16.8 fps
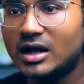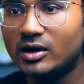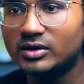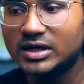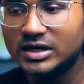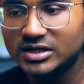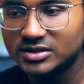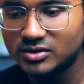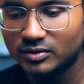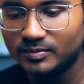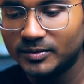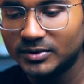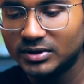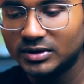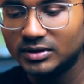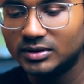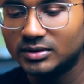Now let us
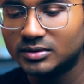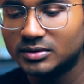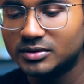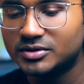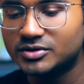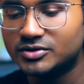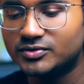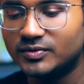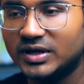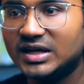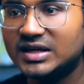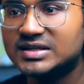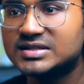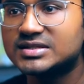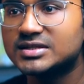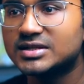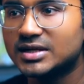open
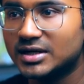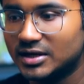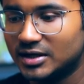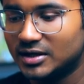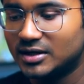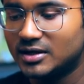Tweaks